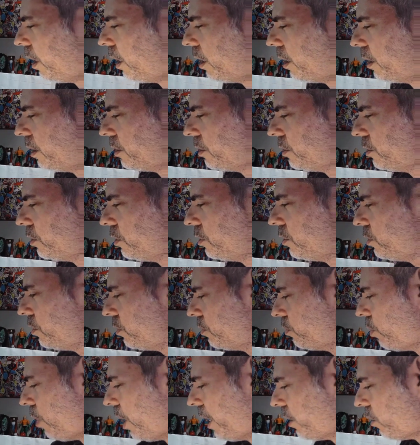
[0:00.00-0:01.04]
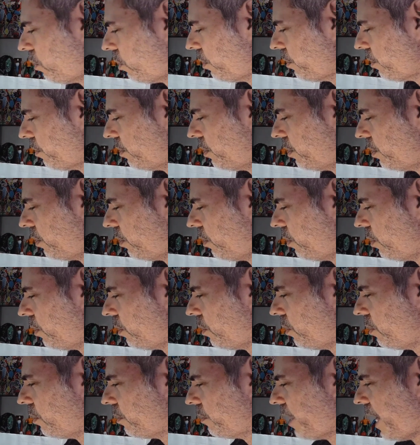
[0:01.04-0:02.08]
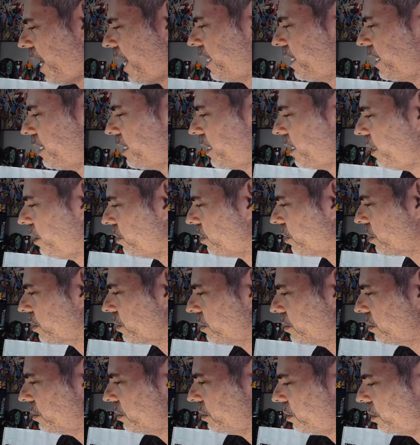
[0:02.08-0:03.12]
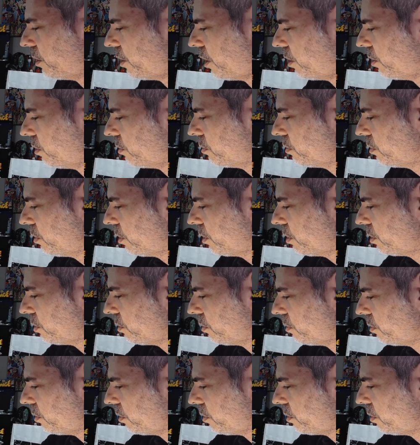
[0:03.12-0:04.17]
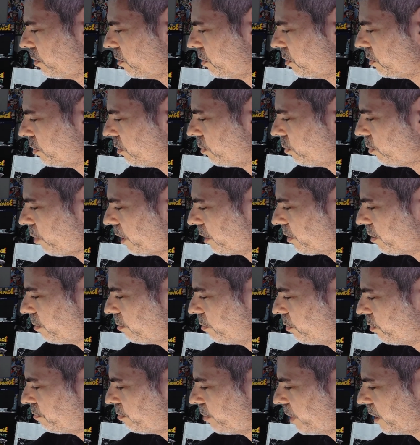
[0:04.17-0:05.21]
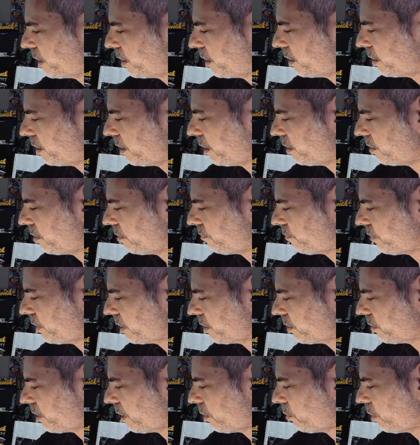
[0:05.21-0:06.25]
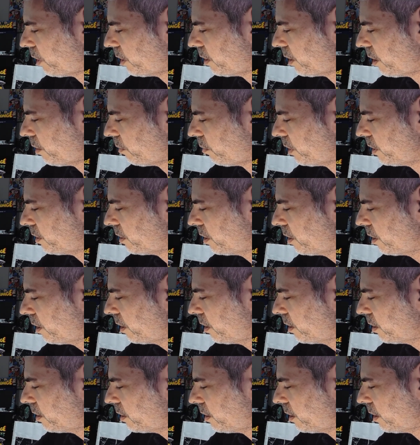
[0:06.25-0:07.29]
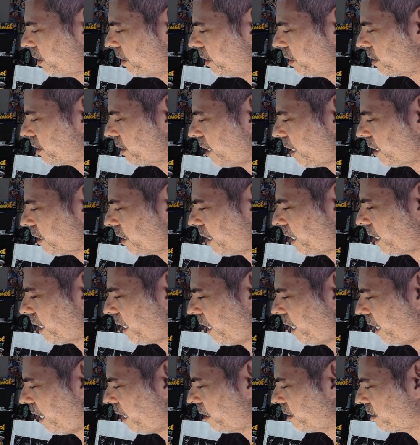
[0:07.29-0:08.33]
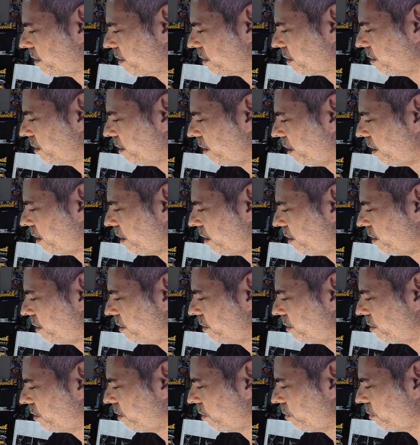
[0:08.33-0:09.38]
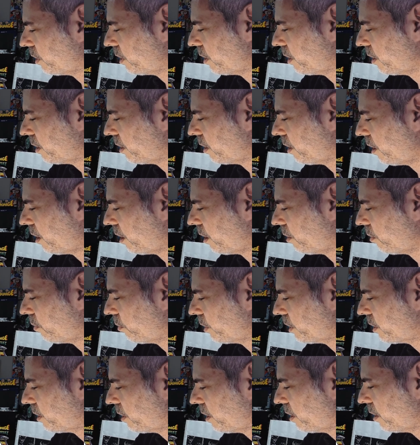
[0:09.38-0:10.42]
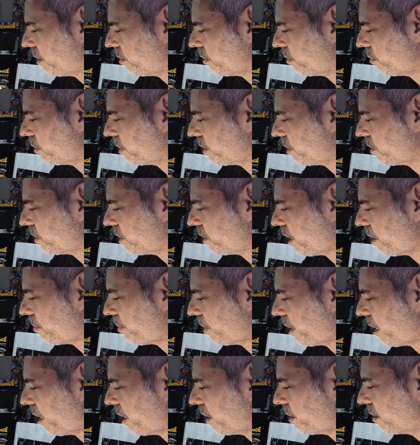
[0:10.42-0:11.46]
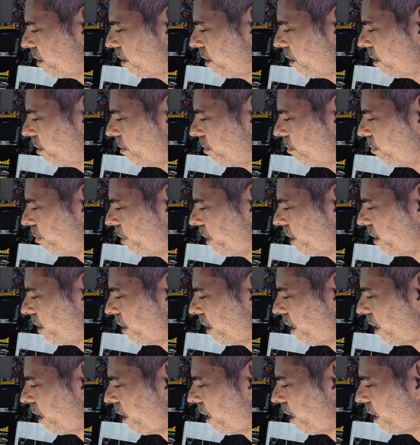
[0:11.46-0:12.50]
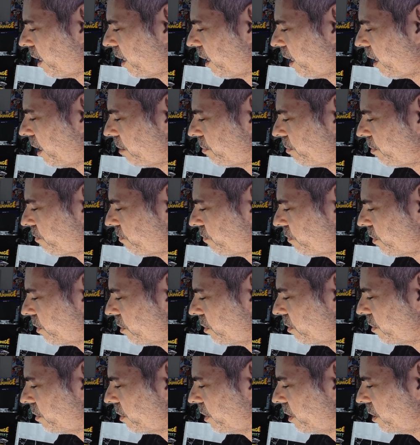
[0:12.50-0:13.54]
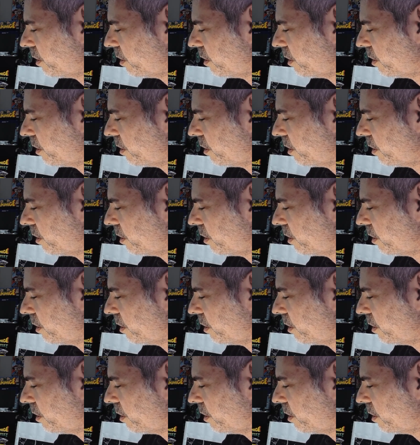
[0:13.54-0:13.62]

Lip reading: you want all that in here. You know, you want the movement in the figure. I want. It's not that I can't do it with the shape again, but I prefer the